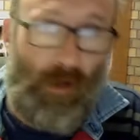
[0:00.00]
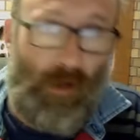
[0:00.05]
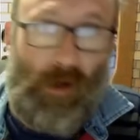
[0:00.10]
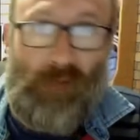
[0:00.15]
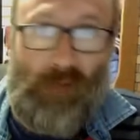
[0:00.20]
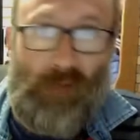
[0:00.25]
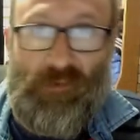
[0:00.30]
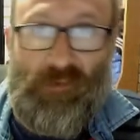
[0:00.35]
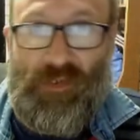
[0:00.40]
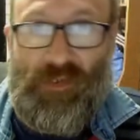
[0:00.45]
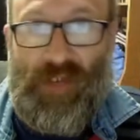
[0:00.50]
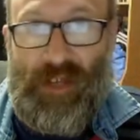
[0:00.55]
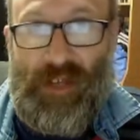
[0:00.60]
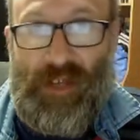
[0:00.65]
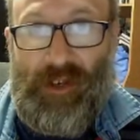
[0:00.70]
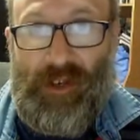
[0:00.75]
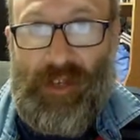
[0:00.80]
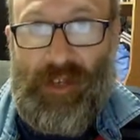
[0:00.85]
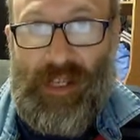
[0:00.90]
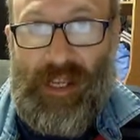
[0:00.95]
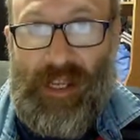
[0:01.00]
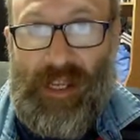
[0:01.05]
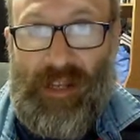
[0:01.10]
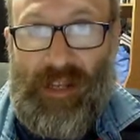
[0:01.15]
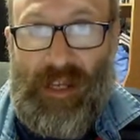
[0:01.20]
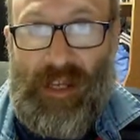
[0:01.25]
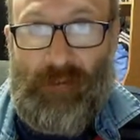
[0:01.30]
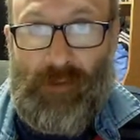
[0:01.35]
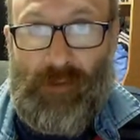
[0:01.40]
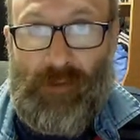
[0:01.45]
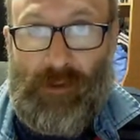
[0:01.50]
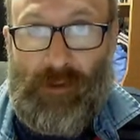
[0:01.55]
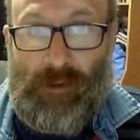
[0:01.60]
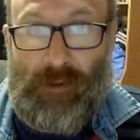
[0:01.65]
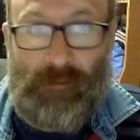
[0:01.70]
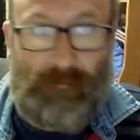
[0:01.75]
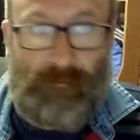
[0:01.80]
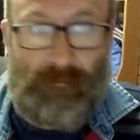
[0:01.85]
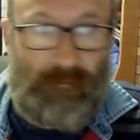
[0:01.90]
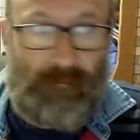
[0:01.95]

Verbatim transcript: I've done it again, haven't I?